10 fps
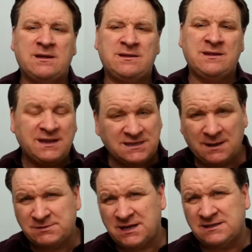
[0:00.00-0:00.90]
Nine
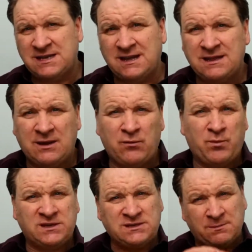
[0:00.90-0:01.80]
times out of ten, it would
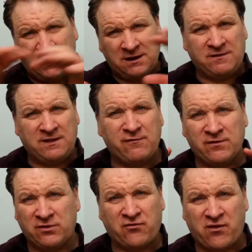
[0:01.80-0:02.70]
be some kind of
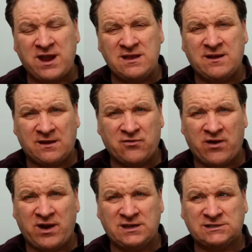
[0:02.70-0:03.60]
different drain
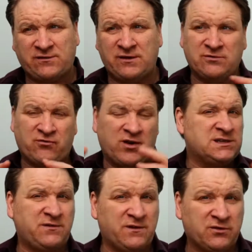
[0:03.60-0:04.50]
drainage field,
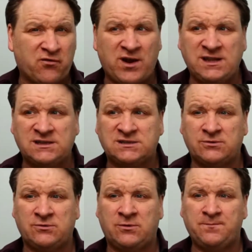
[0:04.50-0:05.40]
drainage field crates,
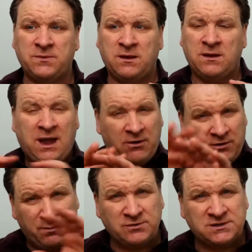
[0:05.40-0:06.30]
or
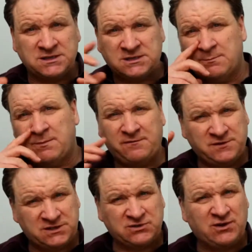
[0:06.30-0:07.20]
herringbone system. But I've
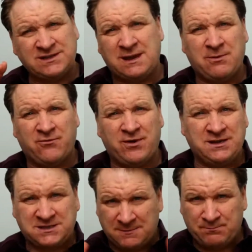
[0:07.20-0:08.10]
just tried to keep it really
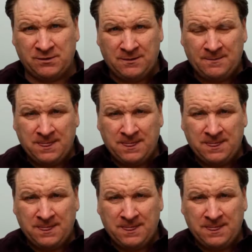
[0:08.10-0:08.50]
simple